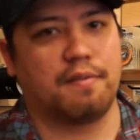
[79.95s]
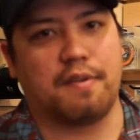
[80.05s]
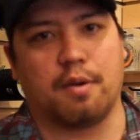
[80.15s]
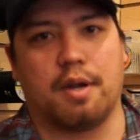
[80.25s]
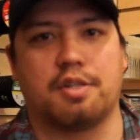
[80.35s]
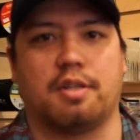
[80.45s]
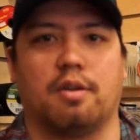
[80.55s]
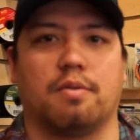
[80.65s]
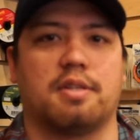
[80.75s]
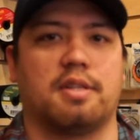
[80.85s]
configurations you
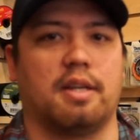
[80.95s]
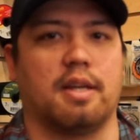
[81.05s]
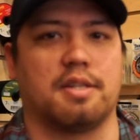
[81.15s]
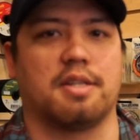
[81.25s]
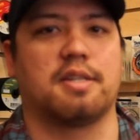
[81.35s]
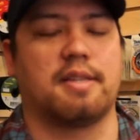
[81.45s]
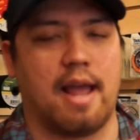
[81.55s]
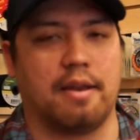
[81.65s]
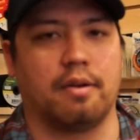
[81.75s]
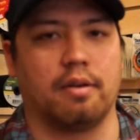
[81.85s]
don't see as a
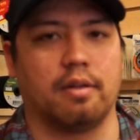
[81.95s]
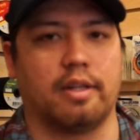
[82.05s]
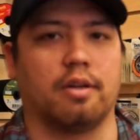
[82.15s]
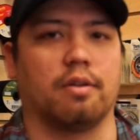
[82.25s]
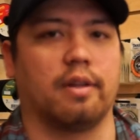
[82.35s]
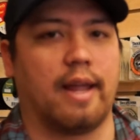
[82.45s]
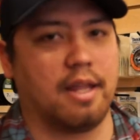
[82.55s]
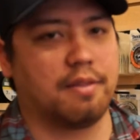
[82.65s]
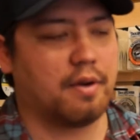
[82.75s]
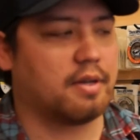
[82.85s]
standard leader
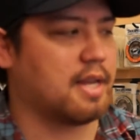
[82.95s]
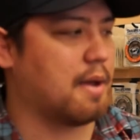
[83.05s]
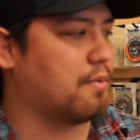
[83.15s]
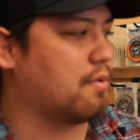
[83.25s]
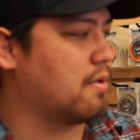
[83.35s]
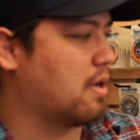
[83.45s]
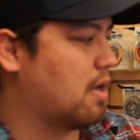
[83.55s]
length, for example.